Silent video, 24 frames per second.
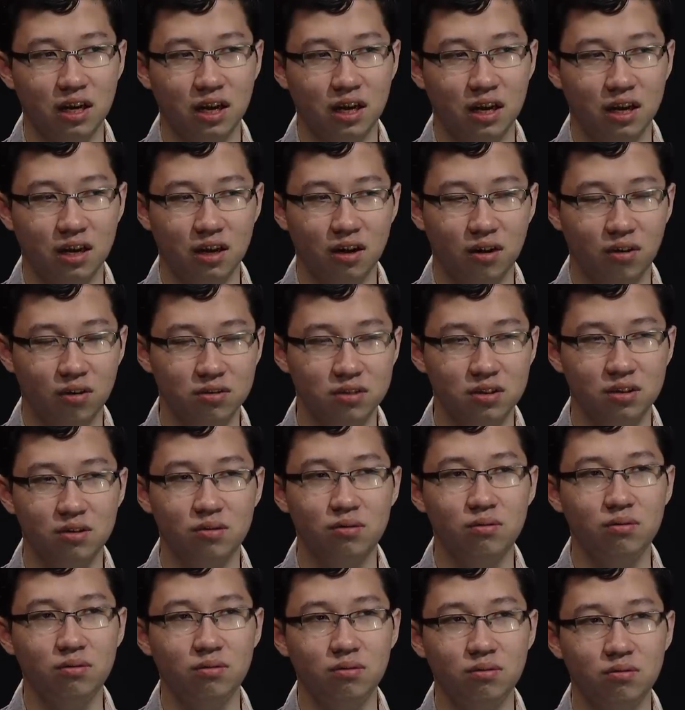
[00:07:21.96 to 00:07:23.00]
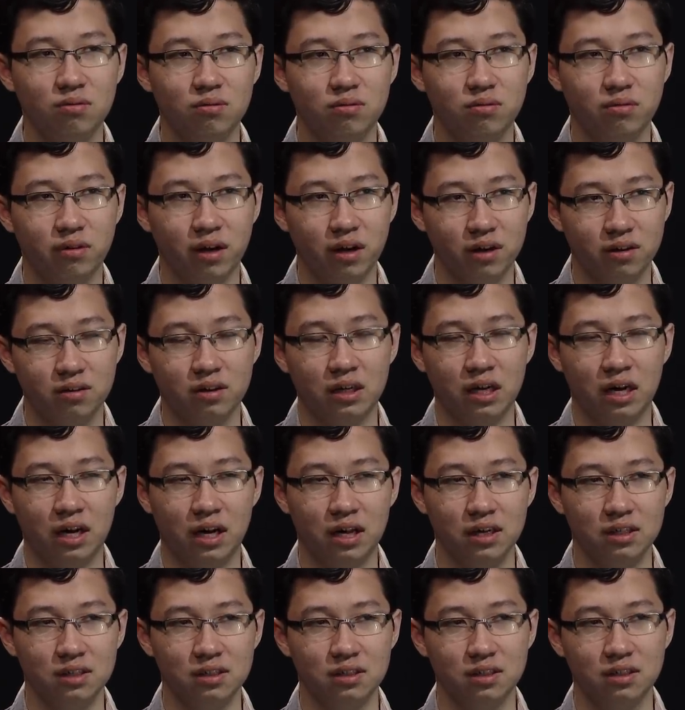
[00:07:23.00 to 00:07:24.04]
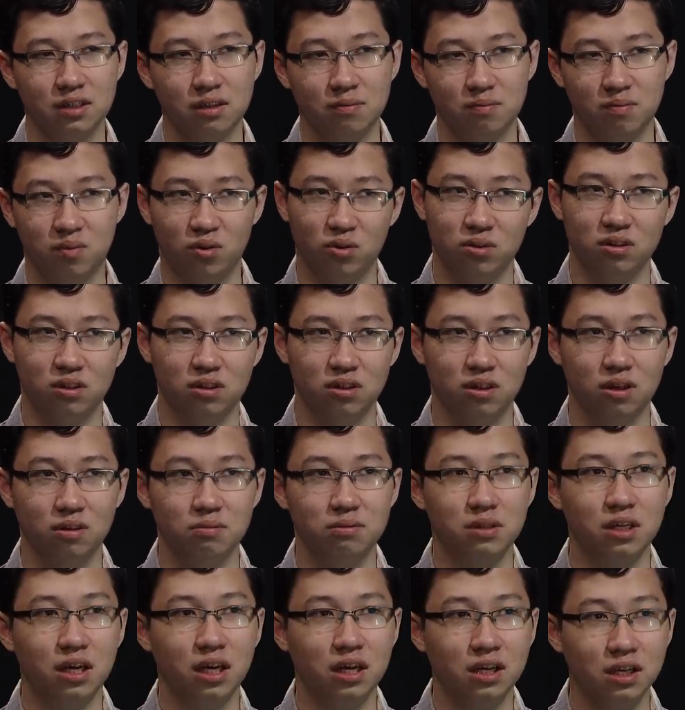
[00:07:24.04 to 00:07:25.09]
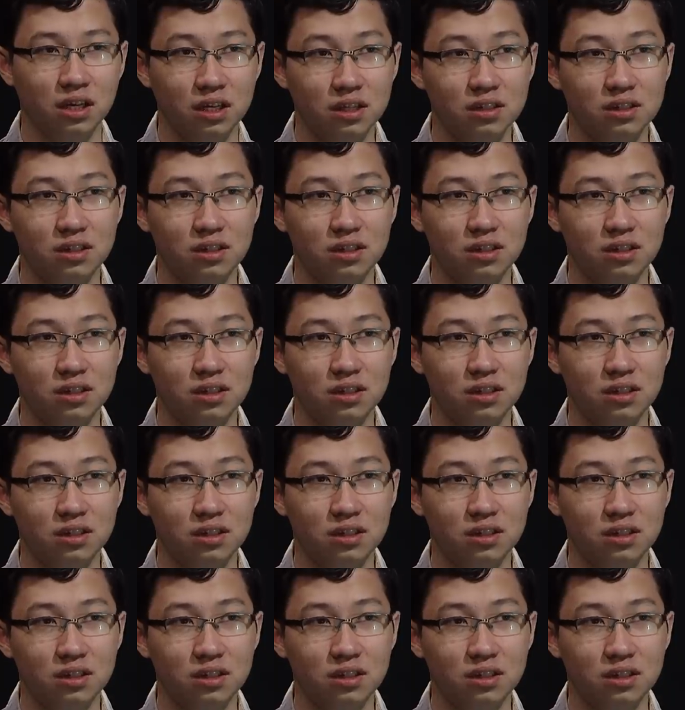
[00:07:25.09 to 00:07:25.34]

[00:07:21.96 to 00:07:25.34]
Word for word: I also recognize the importance of English